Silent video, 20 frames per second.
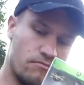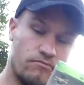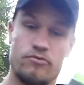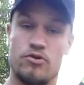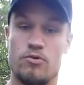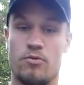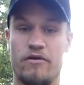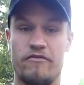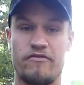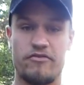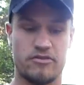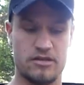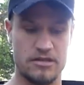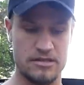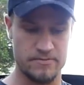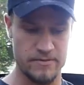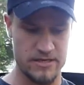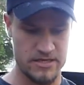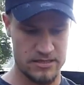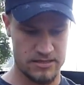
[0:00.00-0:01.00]
you want for
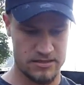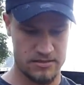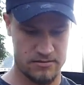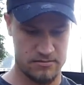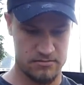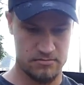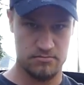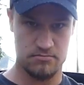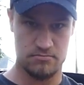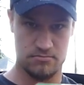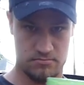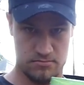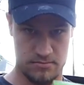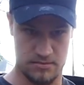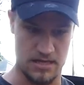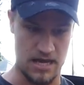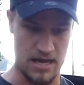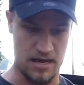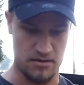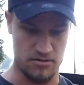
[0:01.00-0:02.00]
Christmas,
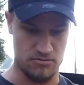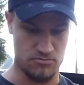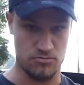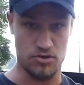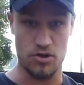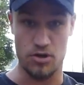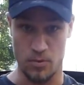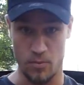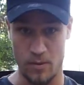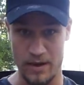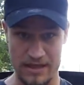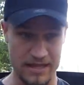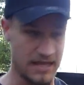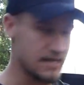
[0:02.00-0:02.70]
then you can win